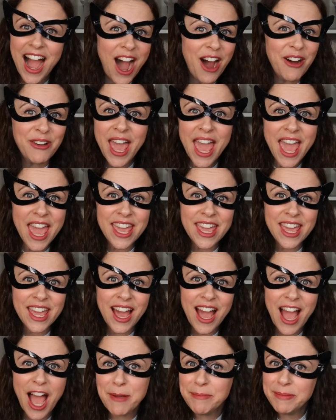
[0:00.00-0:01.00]
Okay,
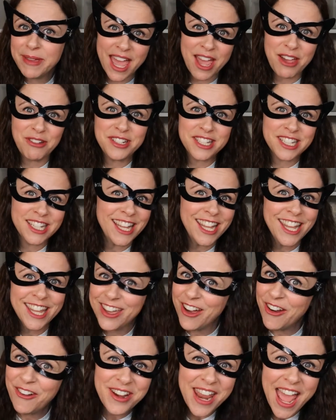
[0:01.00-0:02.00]
I'm counting.
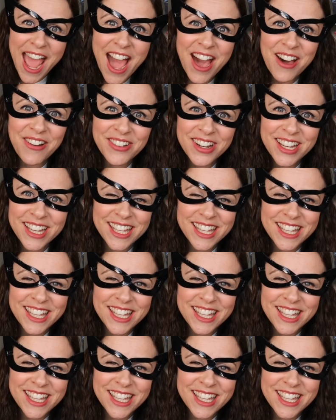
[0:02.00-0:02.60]
Go now.